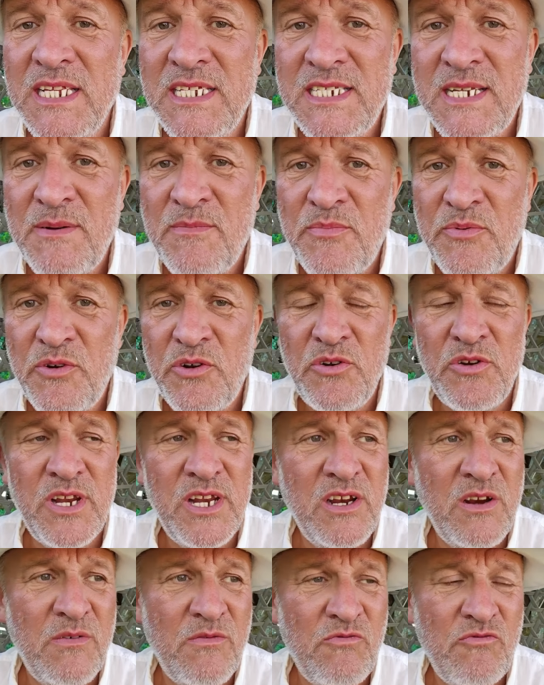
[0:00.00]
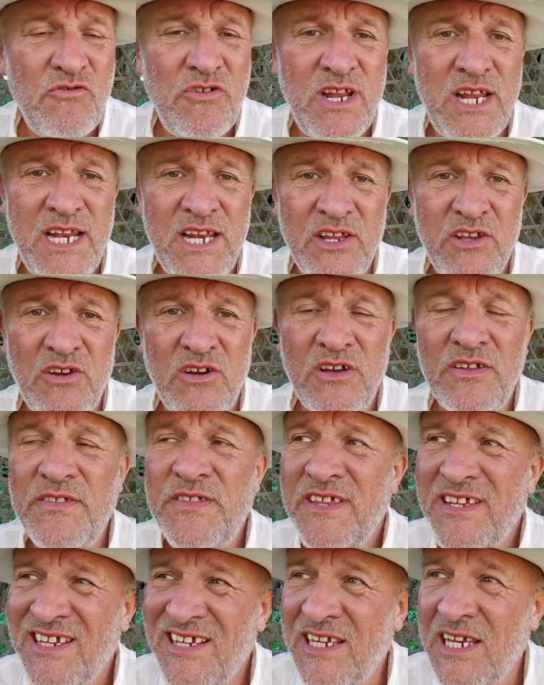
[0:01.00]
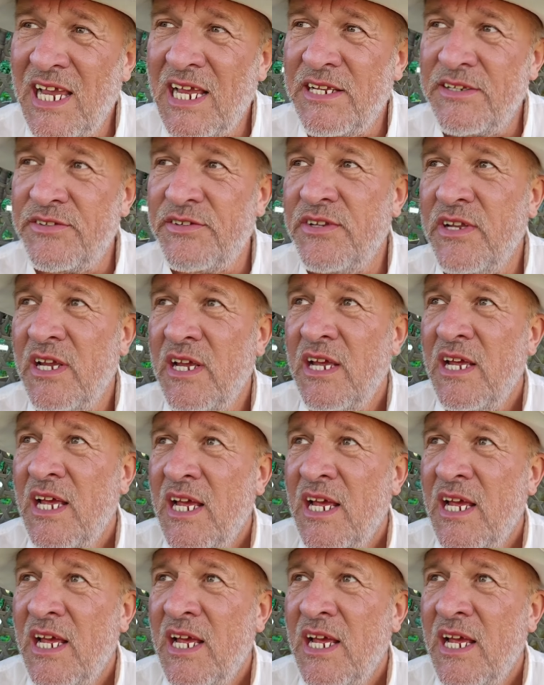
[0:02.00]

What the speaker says: There's some pruning I really got a thing against.